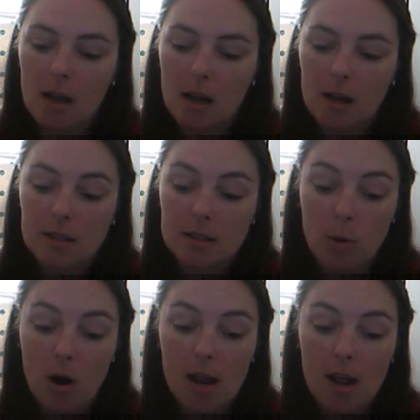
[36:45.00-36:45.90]
that's
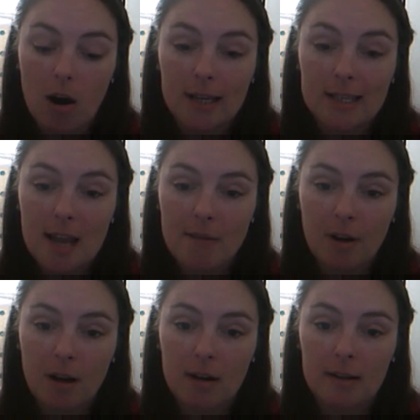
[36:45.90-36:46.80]
why I
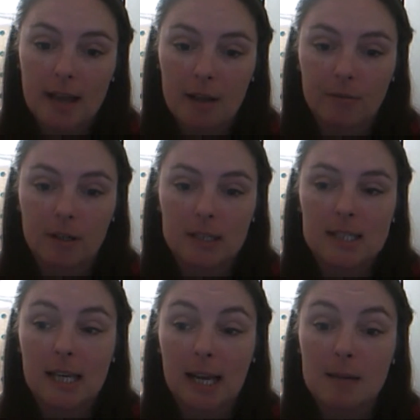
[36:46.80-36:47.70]
never ever
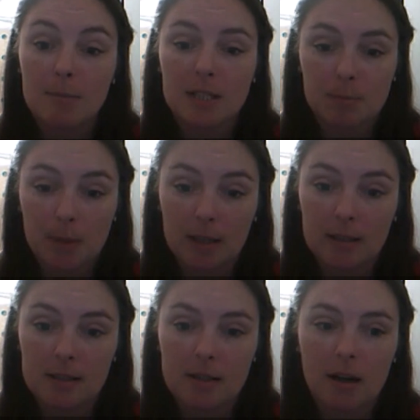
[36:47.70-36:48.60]
delay my
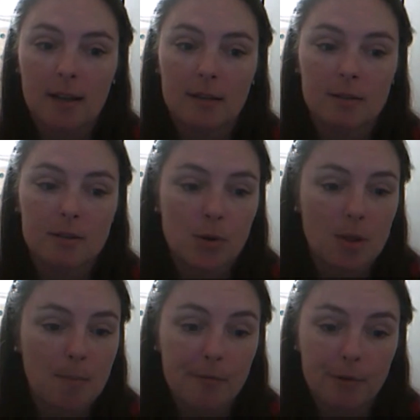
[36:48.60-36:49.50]
smears. I do them
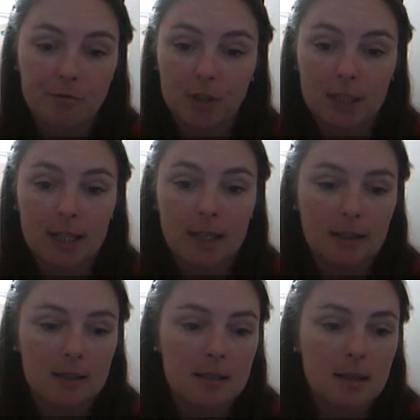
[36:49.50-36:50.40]
every 3
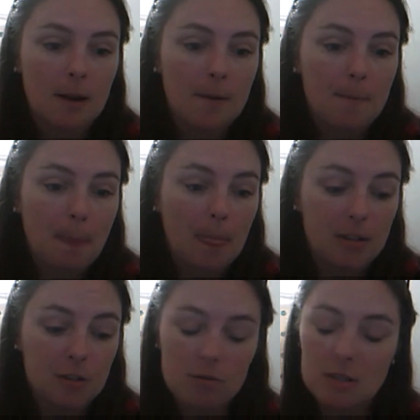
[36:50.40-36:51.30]
years. As
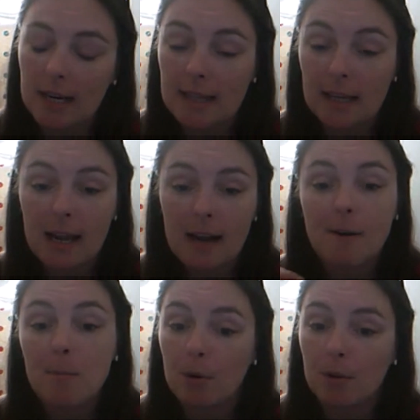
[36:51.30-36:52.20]
soon as I get the letter, I
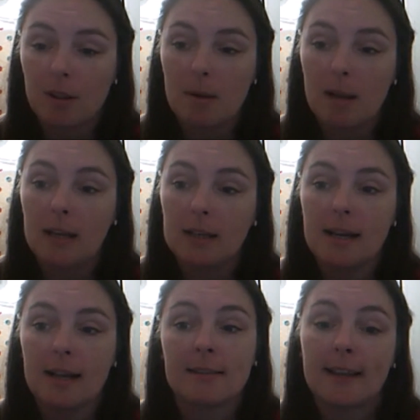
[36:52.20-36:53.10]
book them in,
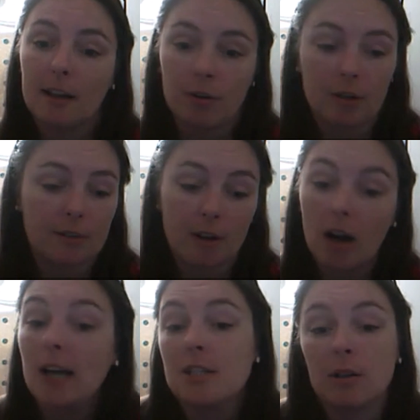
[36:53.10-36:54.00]
and thank God that I
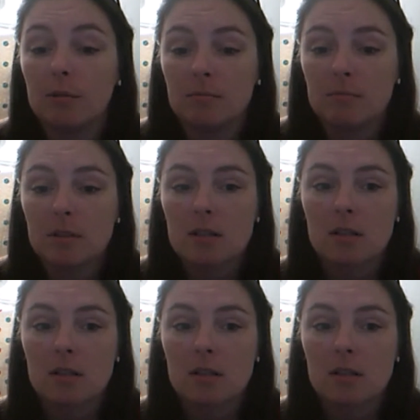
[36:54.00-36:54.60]
do. So